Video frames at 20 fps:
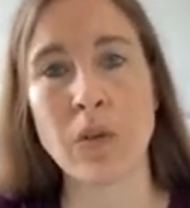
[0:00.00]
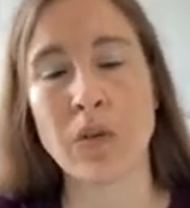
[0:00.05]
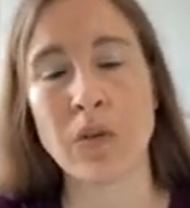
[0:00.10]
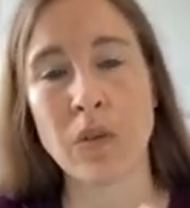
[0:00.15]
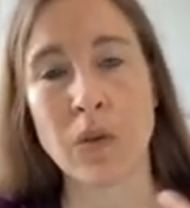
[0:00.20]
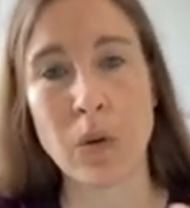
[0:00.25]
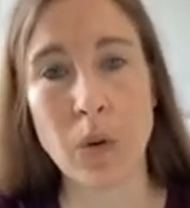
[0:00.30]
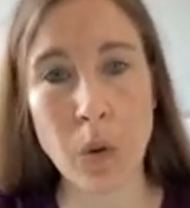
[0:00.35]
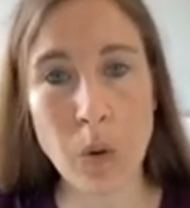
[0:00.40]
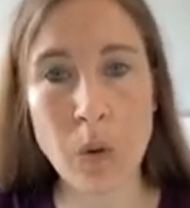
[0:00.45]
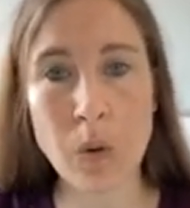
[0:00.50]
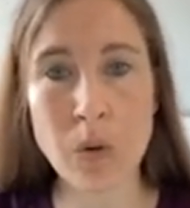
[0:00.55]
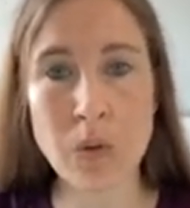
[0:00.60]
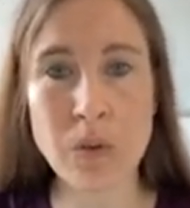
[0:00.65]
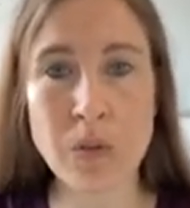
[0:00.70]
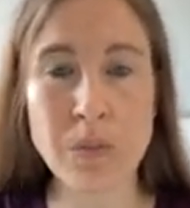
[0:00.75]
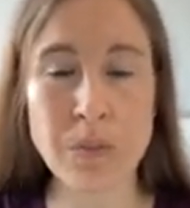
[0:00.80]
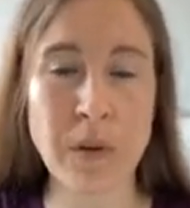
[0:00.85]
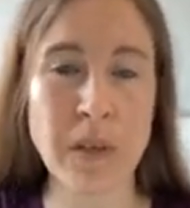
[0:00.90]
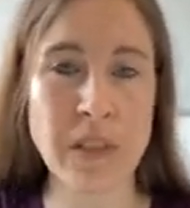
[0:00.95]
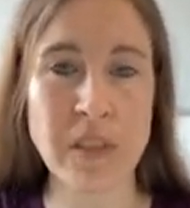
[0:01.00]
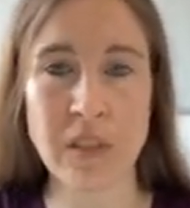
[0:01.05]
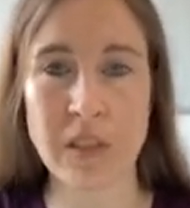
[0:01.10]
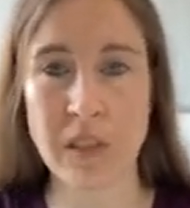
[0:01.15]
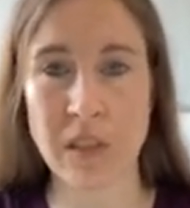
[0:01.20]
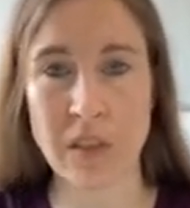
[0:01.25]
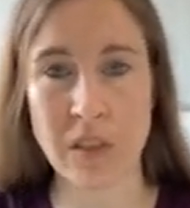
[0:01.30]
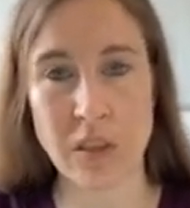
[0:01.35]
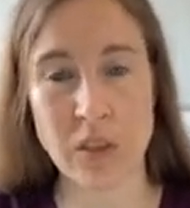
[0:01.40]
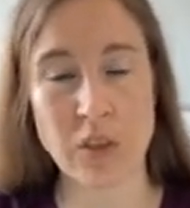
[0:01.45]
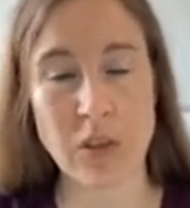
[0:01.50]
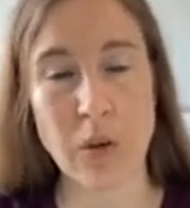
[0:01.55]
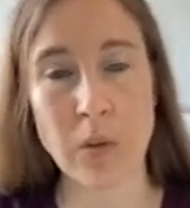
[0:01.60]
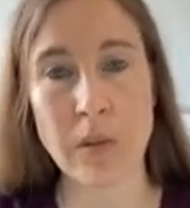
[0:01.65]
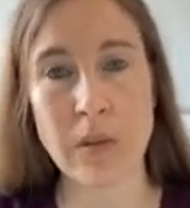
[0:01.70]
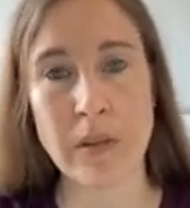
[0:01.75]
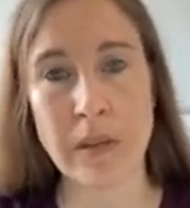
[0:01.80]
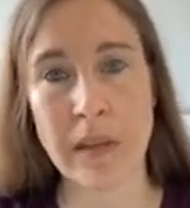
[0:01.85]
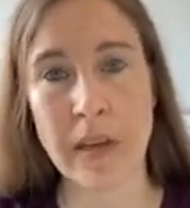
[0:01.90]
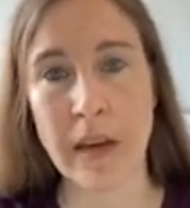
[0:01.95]
not the cause, by just kind of
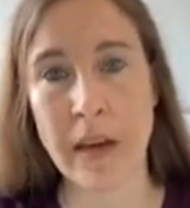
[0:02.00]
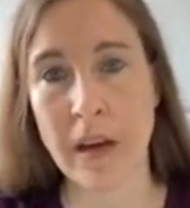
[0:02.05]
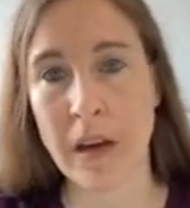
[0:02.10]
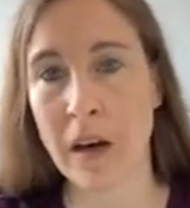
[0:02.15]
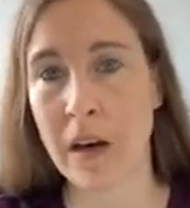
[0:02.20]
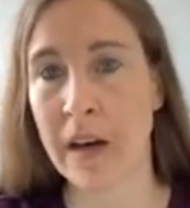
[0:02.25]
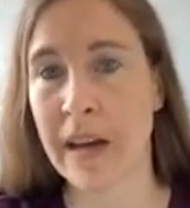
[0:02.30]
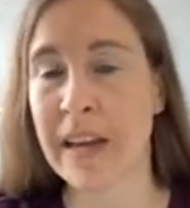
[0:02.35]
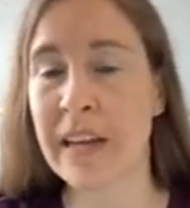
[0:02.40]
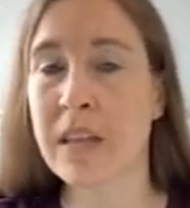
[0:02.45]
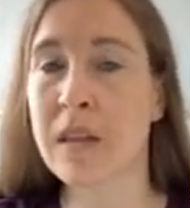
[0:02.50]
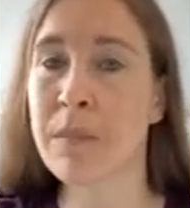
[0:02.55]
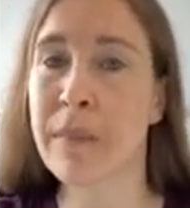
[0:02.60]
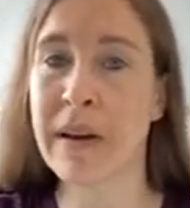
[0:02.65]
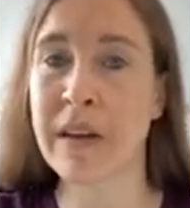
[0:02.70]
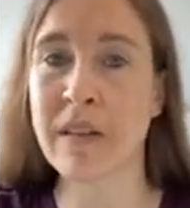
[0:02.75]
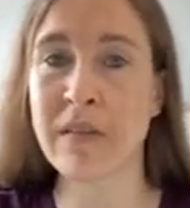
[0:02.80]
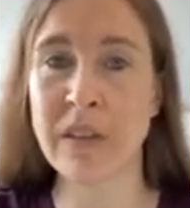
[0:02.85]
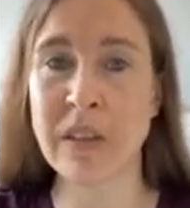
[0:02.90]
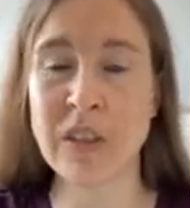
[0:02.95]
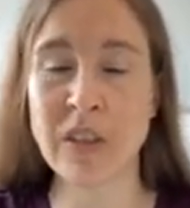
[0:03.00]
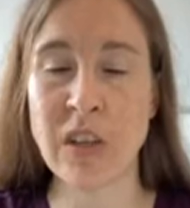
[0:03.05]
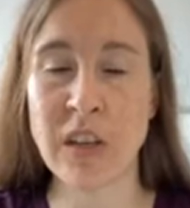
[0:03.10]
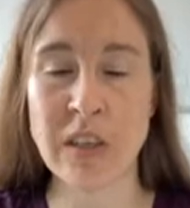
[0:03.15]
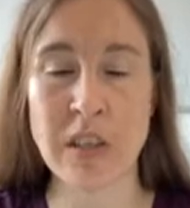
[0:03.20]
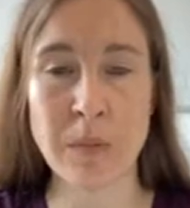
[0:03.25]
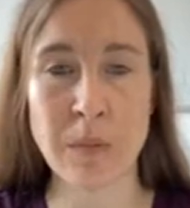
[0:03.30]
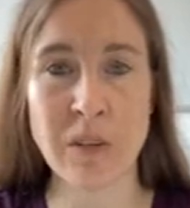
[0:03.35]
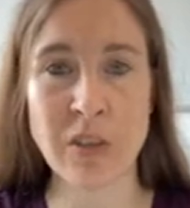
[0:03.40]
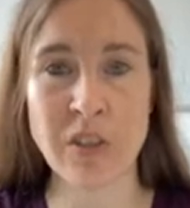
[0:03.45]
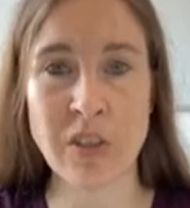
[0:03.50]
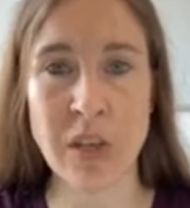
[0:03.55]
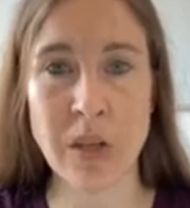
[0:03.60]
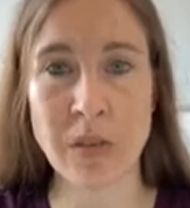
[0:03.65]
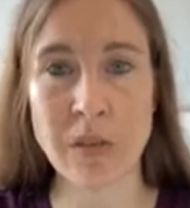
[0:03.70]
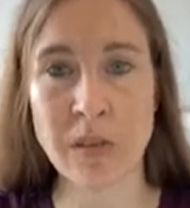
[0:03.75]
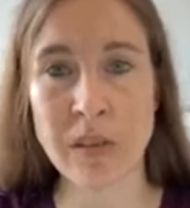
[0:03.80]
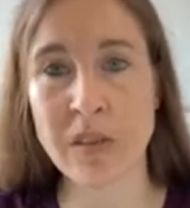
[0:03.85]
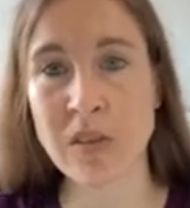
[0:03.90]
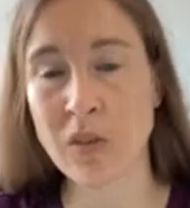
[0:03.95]
controlling the end amount of
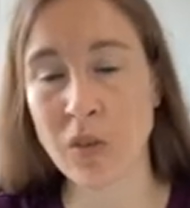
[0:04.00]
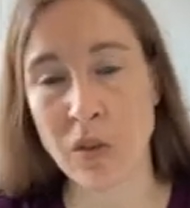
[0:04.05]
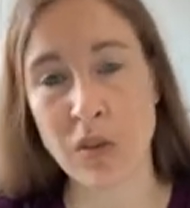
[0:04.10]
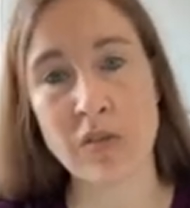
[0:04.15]
endometriosis,